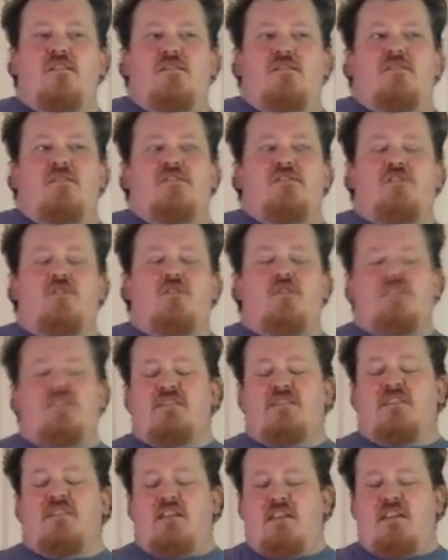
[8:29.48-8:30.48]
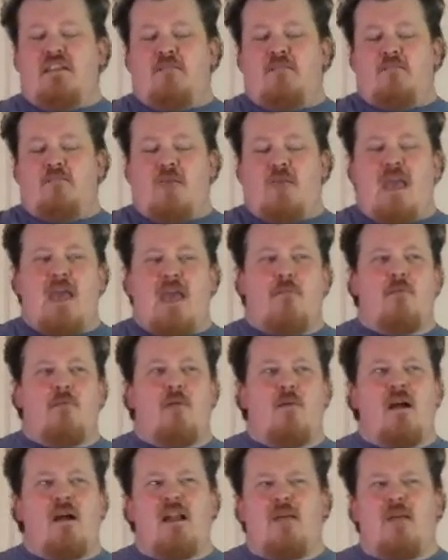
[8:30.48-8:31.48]
so it's like ham and
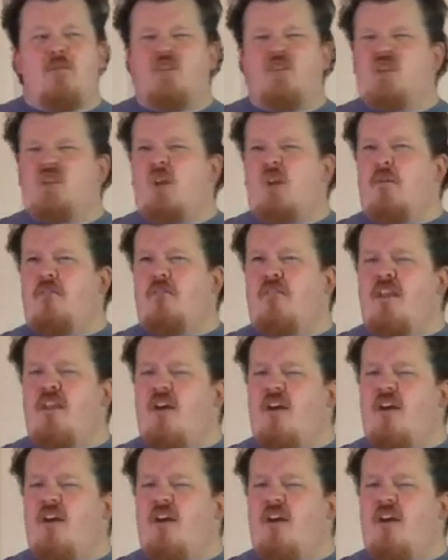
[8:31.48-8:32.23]
pineapple. It's not my favorite.